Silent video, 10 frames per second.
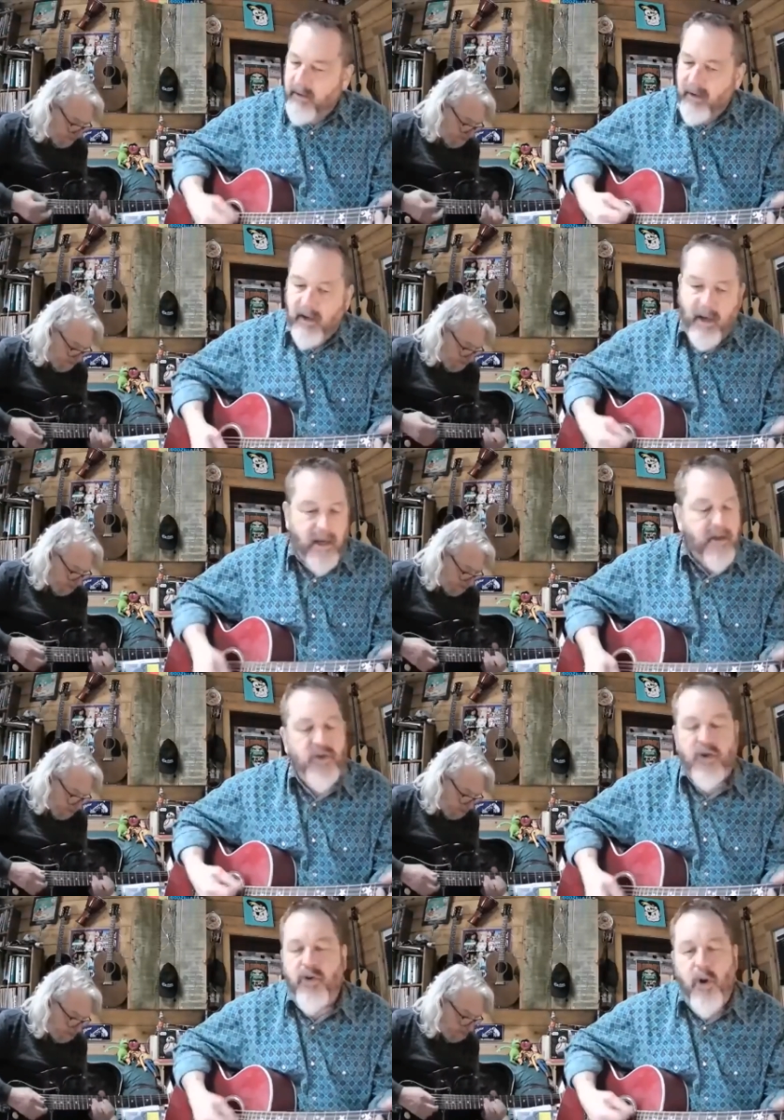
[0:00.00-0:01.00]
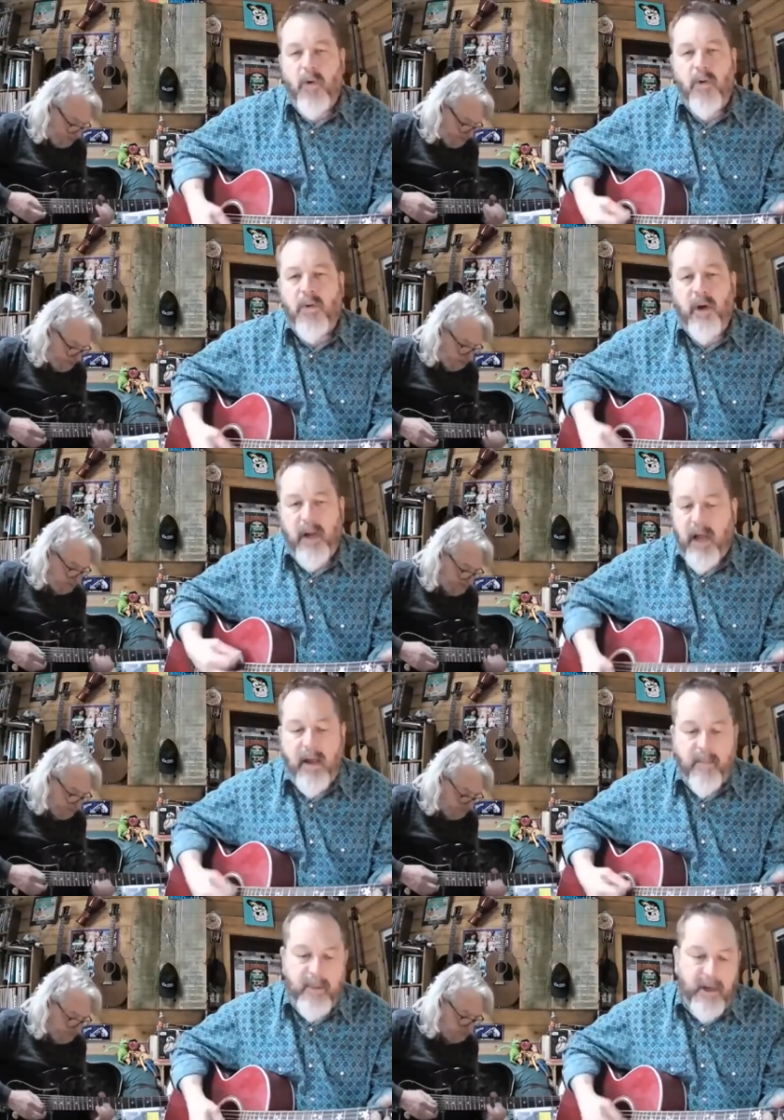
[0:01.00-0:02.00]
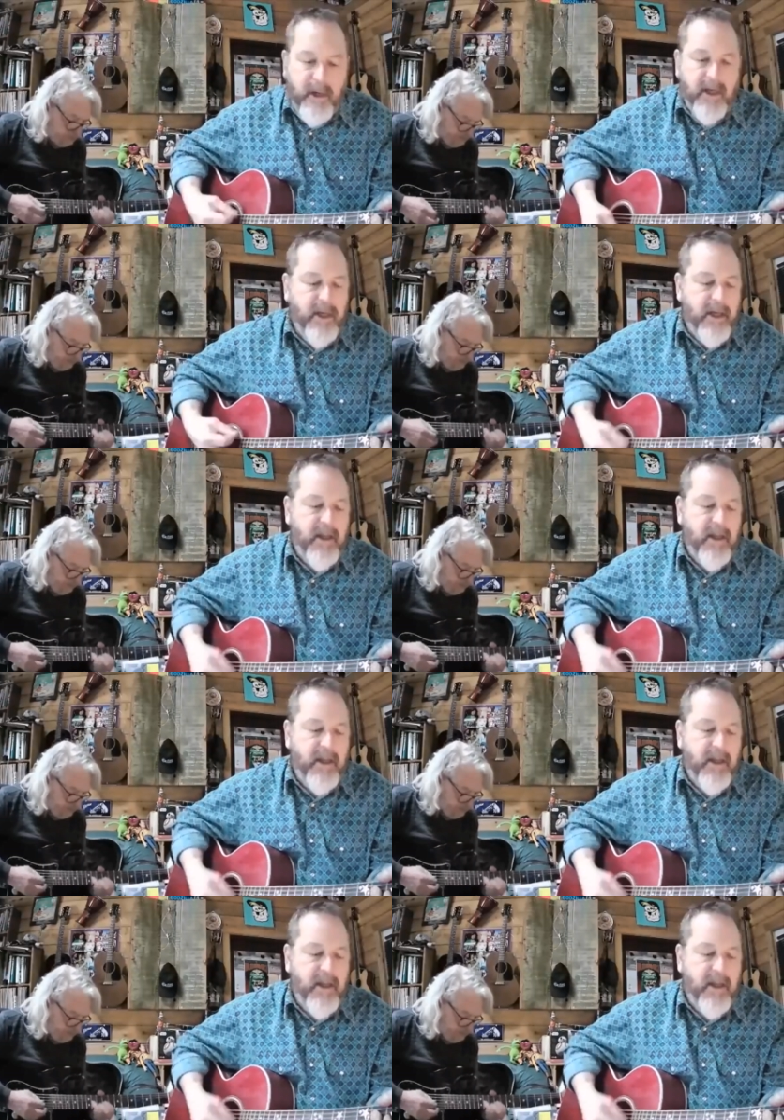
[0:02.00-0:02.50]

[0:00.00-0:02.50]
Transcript: And you know what I mean.